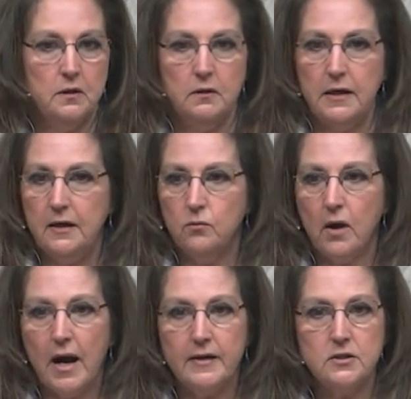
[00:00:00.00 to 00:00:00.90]
eat
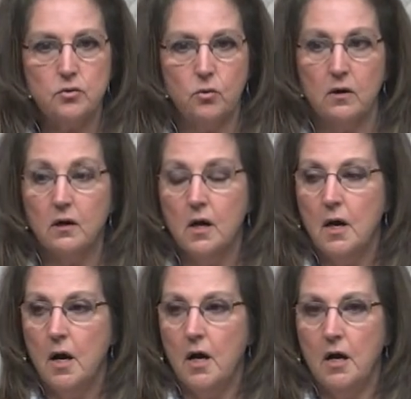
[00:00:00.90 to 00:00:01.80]
rice, or
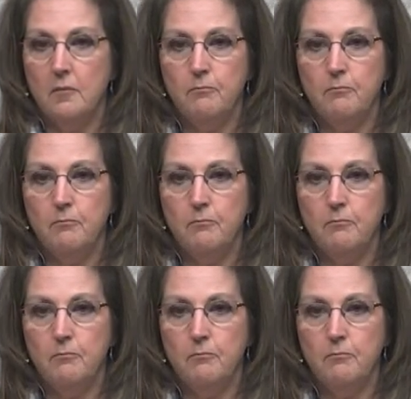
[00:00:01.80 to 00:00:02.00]
um,